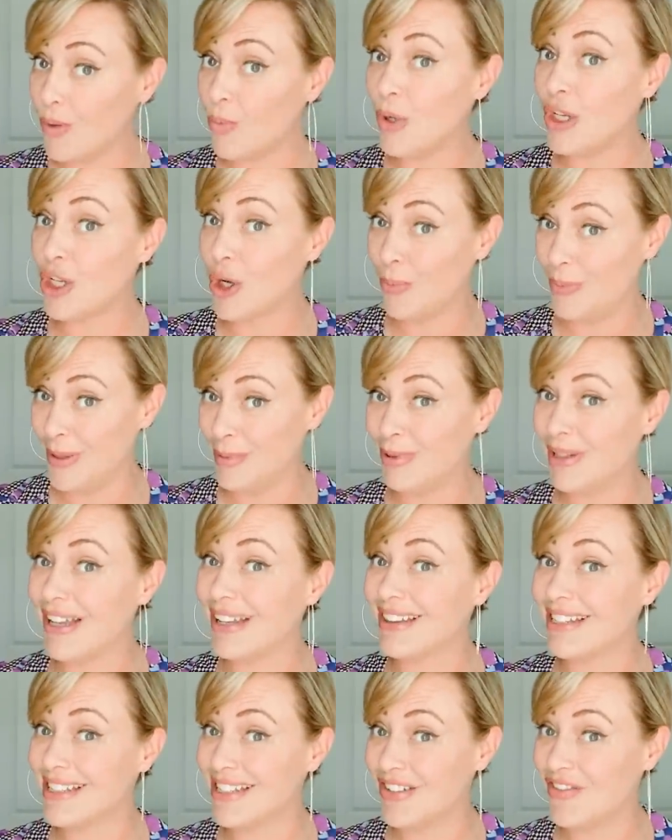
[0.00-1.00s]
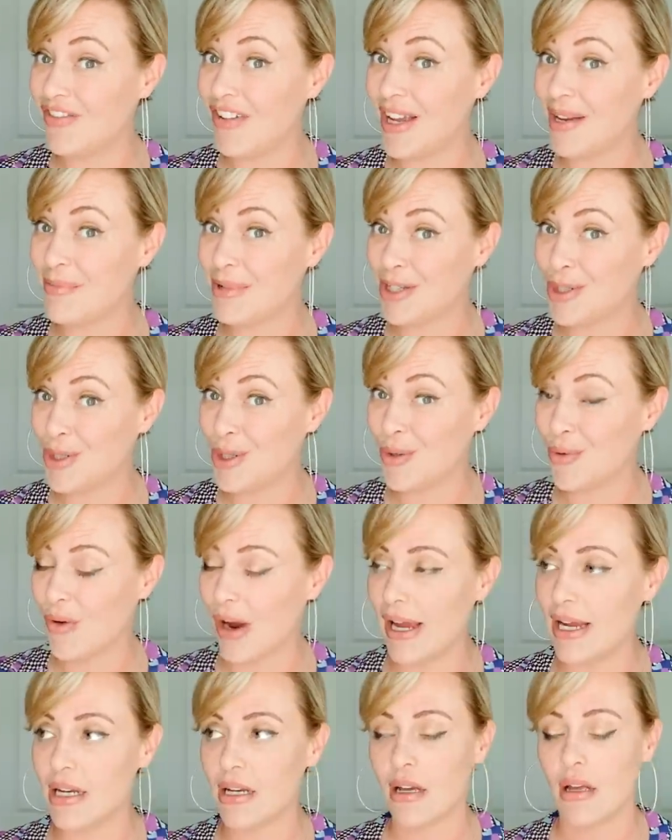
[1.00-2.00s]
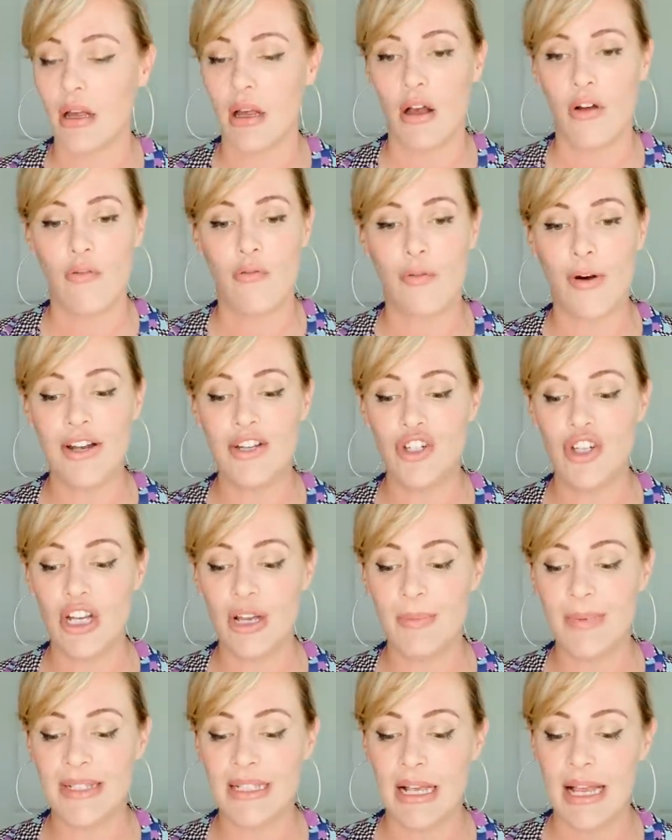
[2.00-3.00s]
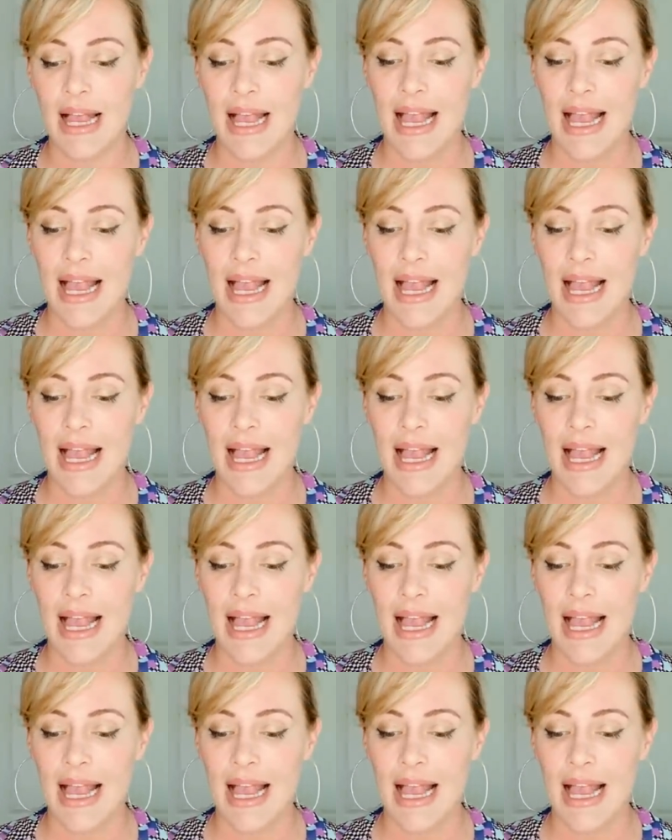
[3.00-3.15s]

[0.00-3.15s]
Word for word: We know people like this in family too, right? Friendships.